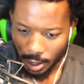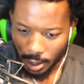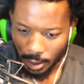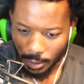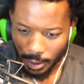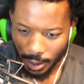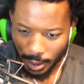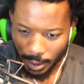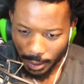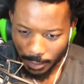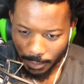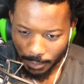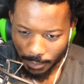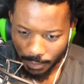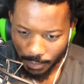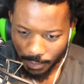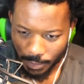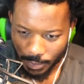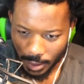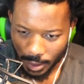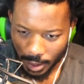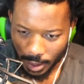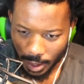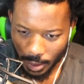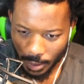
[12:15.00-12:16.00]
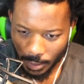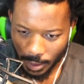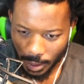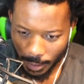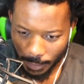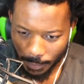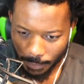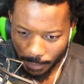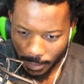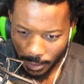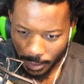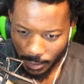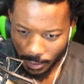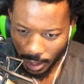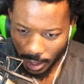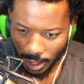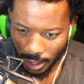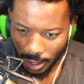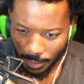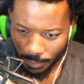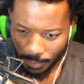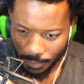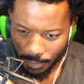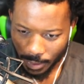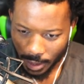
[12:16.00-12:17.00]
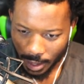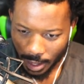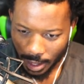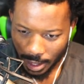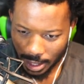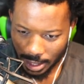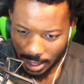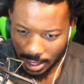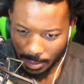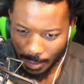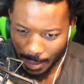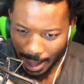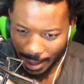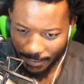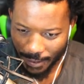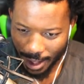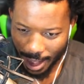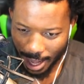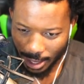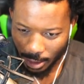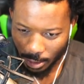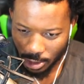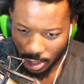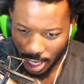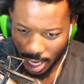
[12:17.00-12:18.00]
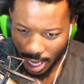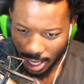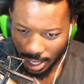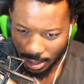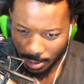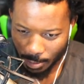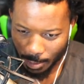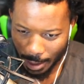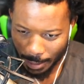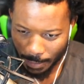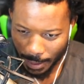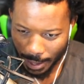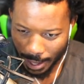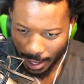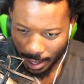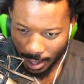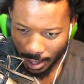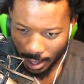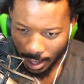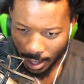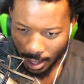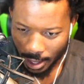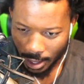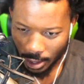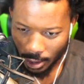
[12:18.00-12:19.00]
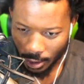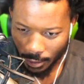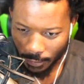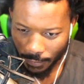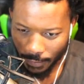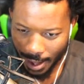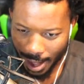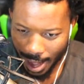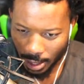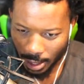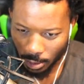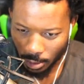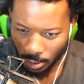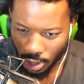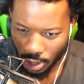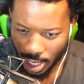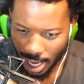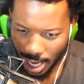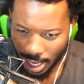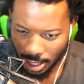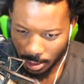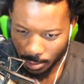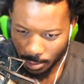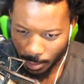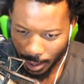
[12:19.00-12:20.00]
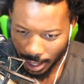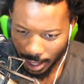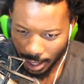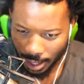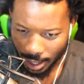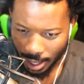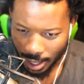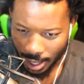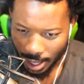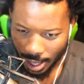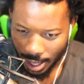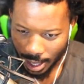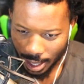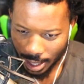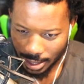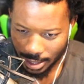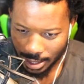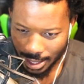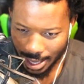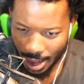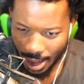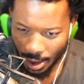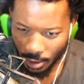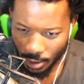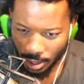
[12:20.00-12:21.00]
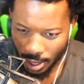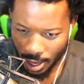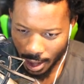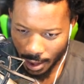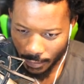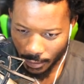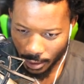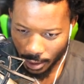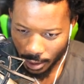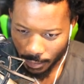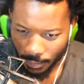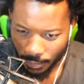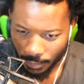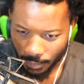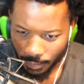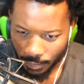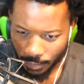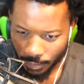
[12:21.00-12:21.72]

Okay. Okay. Really? This is my final chance, Big B. Your final chance, buddy. It's now or never.